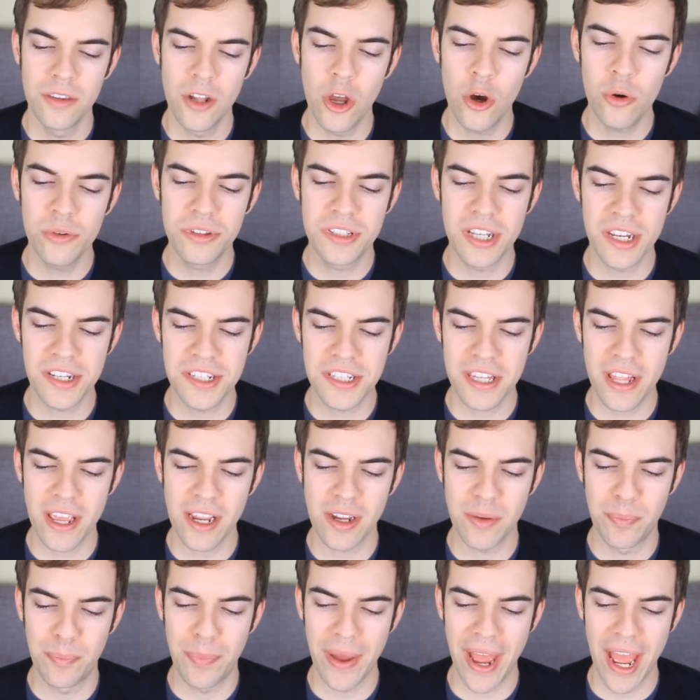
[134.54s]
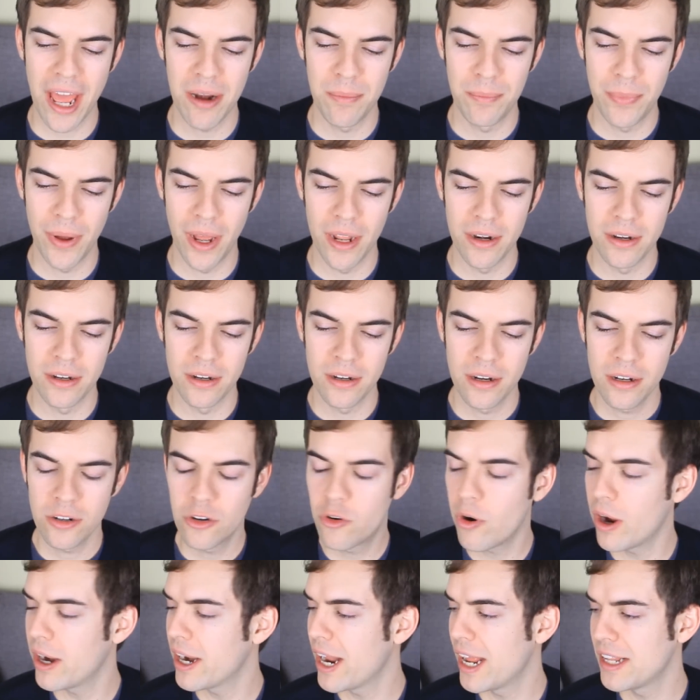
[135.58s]
No dislike bad button.
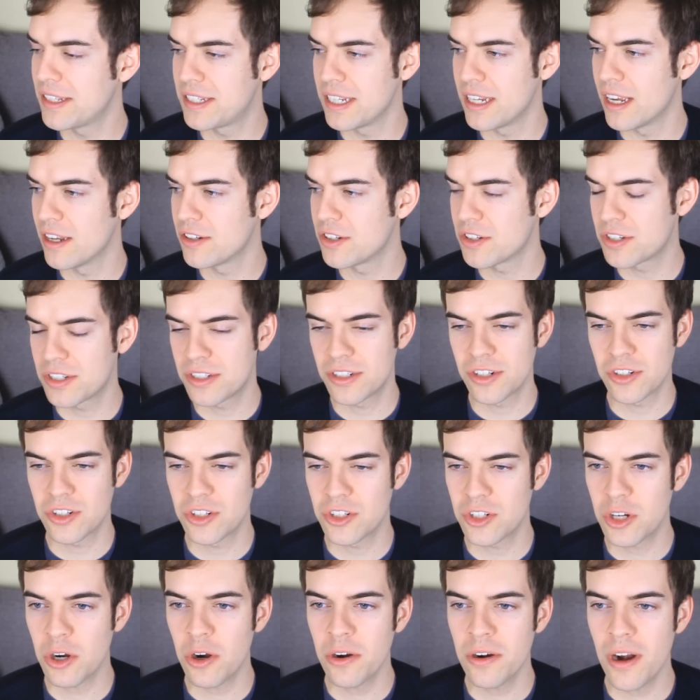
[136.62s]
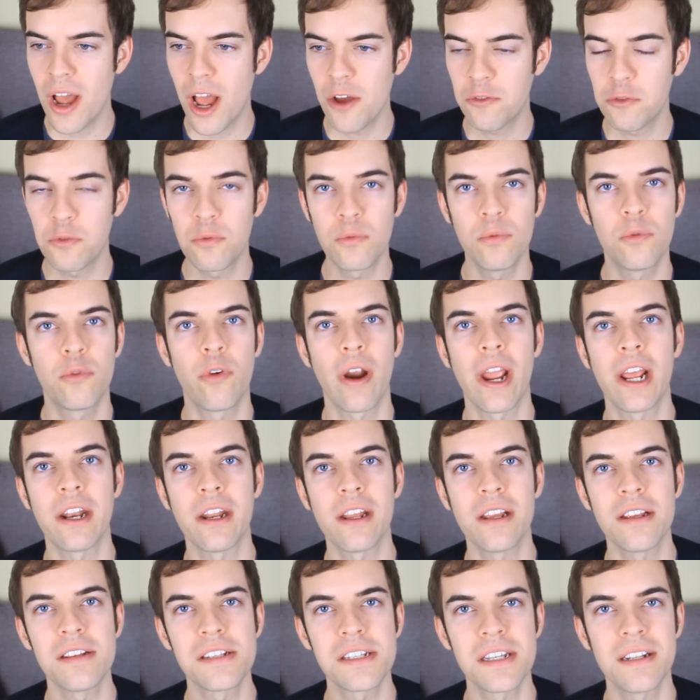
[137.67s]
Great idea. Just turn off
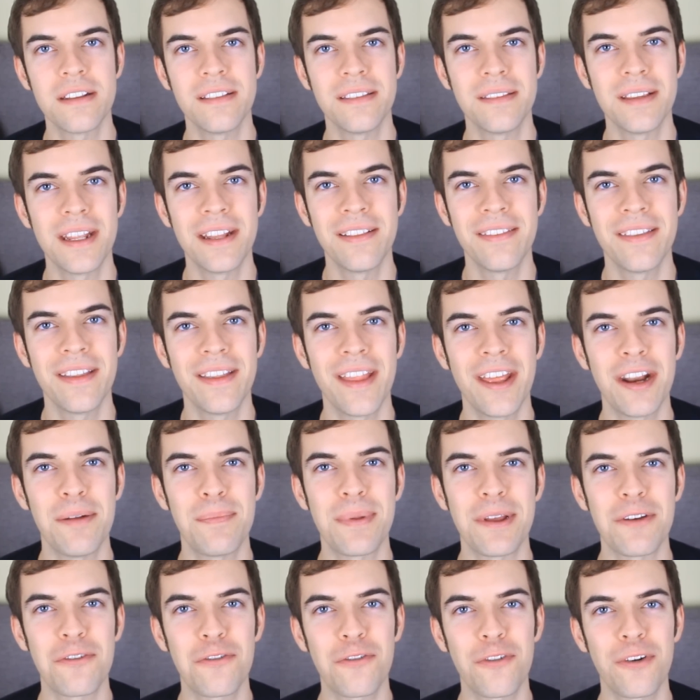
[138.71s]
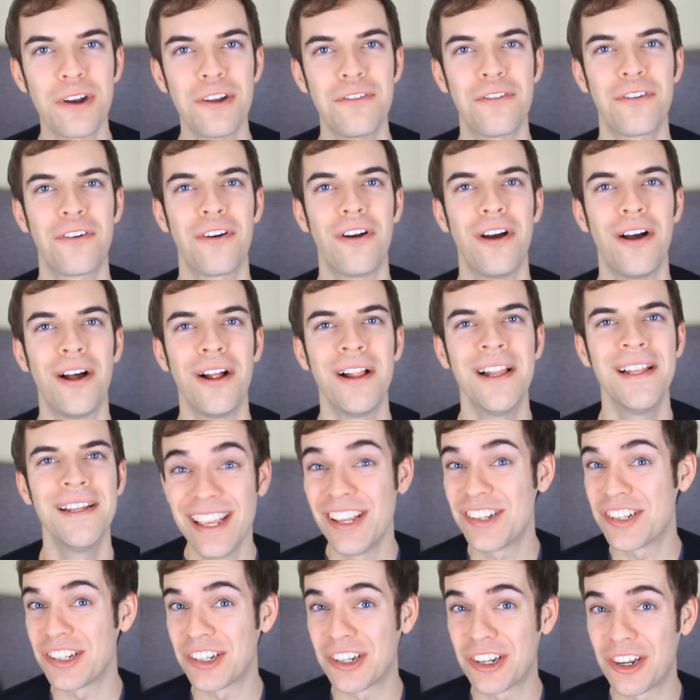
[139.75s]
ratings and let it be a free for all.
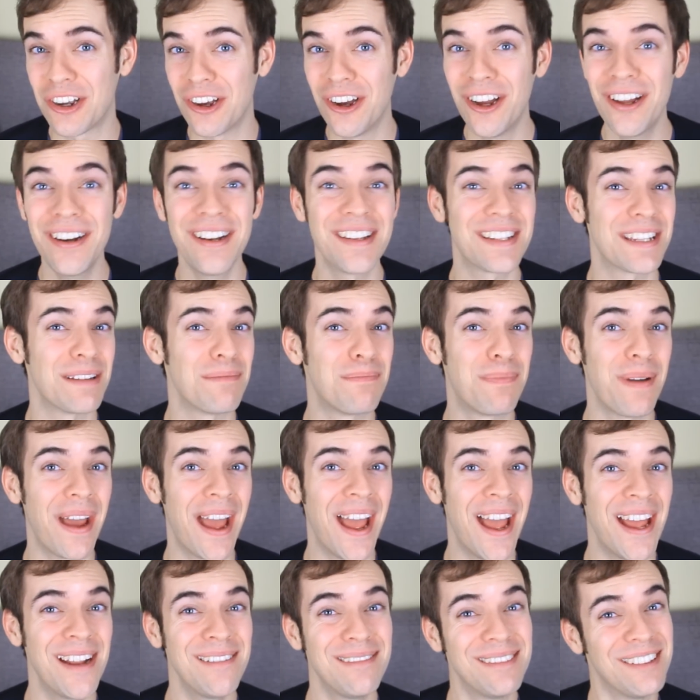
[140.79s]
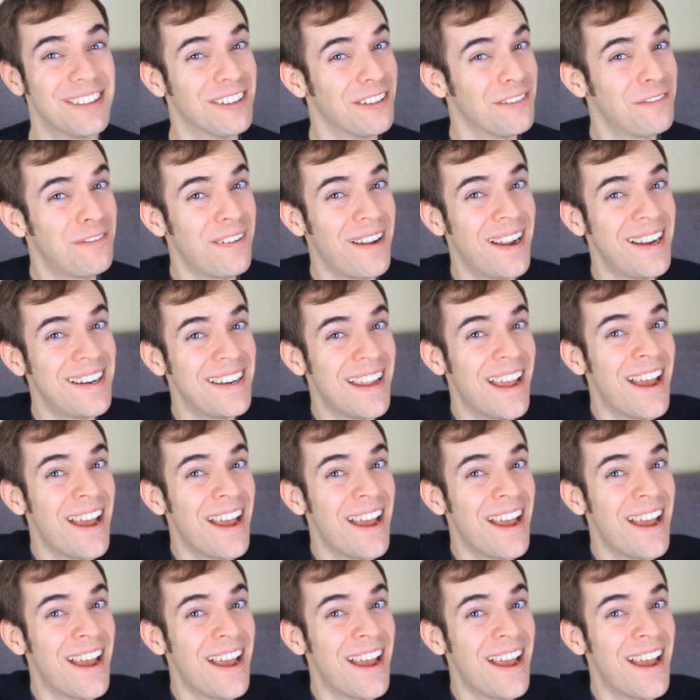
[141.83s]
Is it good? Is it bad? You'll find